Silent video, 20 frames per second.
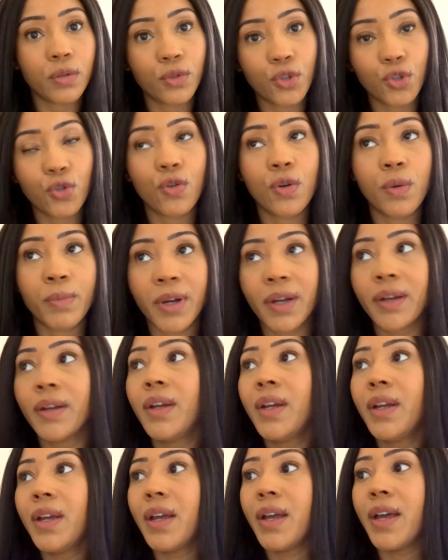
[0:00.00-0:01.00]
trauma,
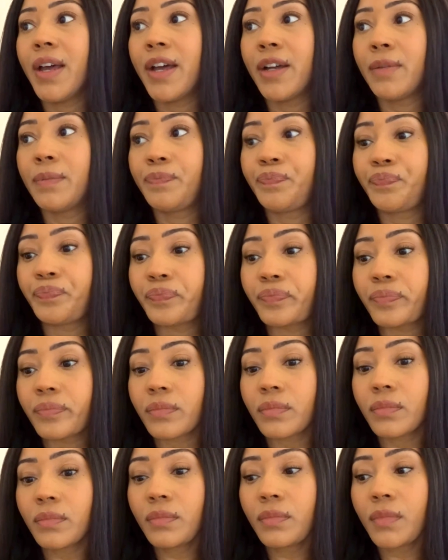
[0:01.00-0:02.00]

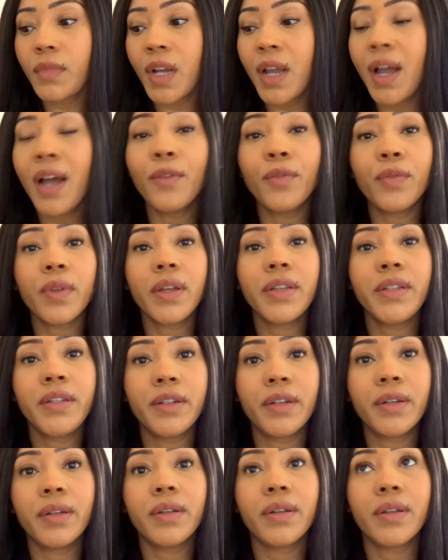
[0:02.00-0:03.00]
how, you
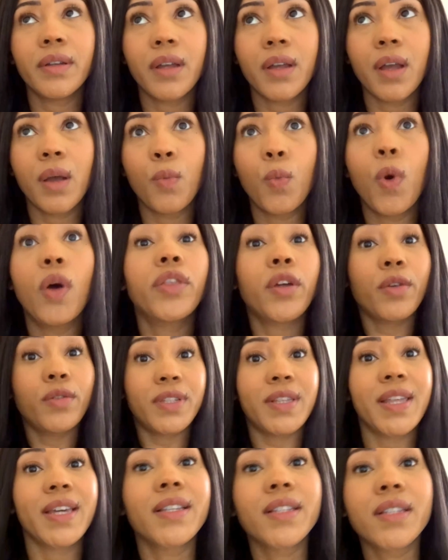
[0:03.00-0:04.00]
know, what
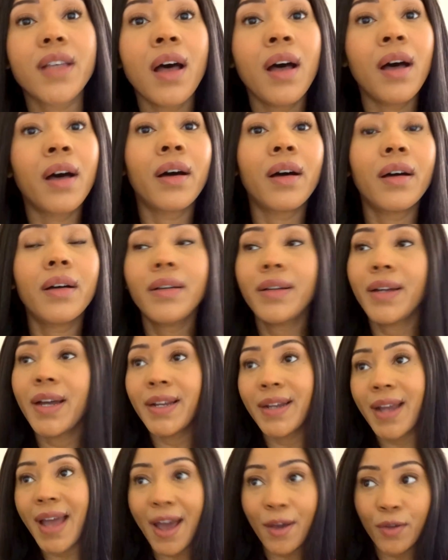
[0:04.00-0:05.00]
those things are
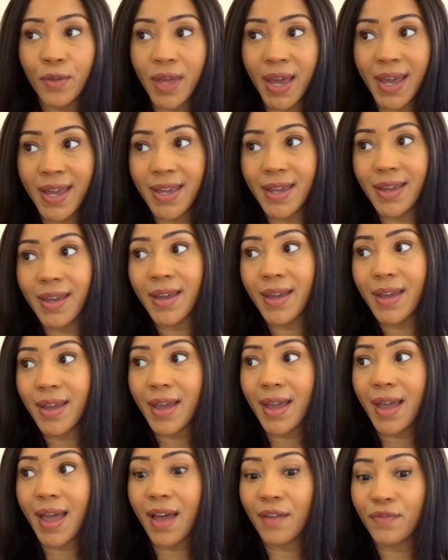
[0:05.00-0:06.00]
and how they
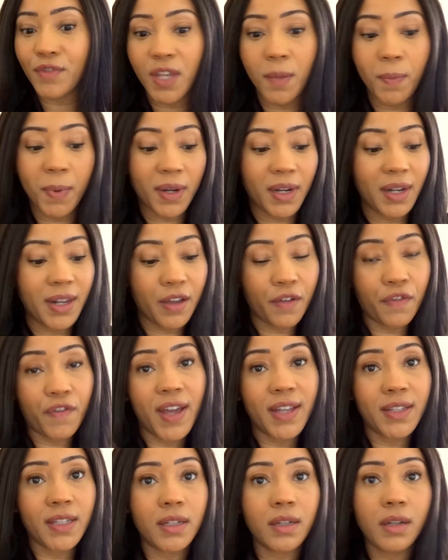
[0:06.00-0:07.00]
have typically
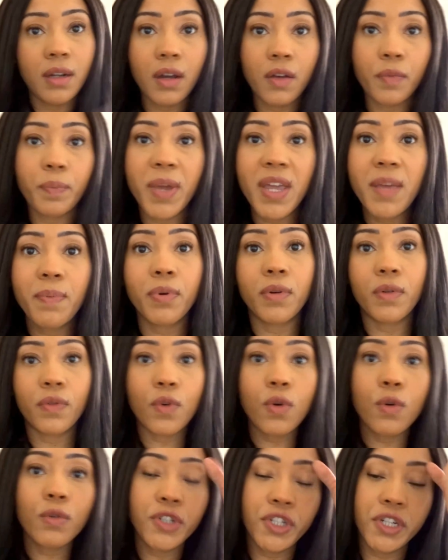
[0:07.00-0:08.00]
affected a lot of people. Of
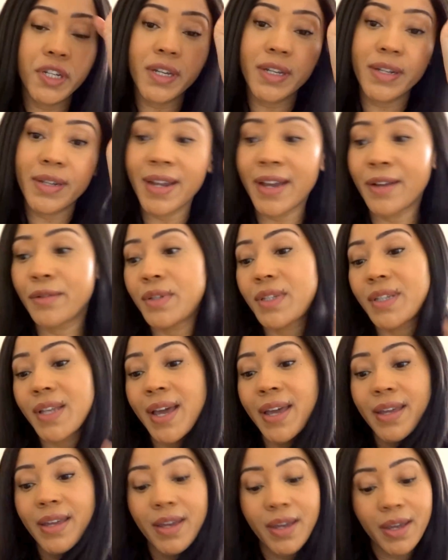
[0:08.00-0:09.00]
course, you can now
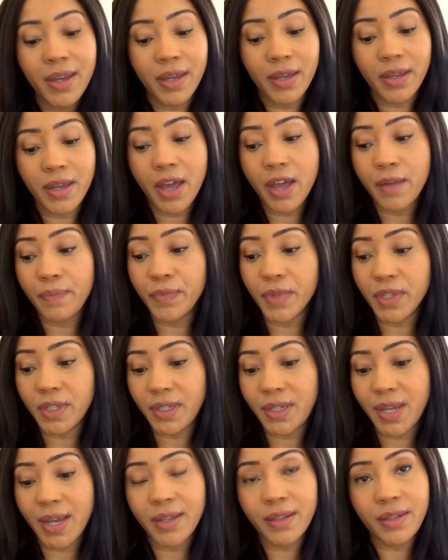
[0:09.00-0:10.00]
say,
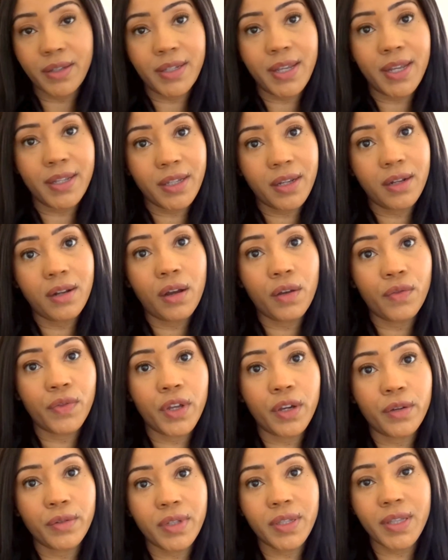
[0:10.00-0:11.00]
set a lot of
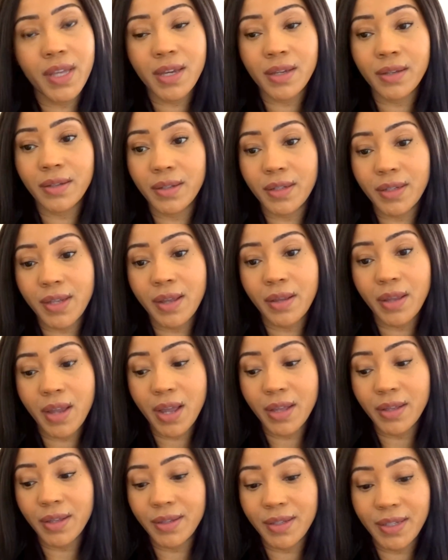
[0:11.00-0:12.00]
those things
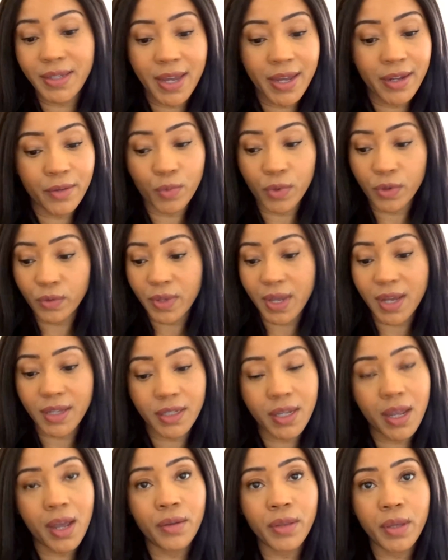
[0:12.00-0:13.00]
and say, well,
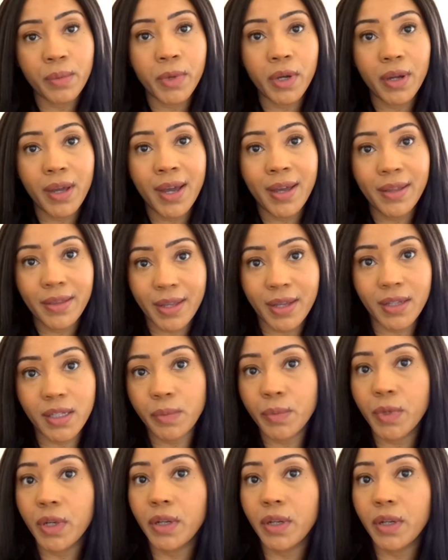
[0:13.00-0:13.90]
that's how they might act. That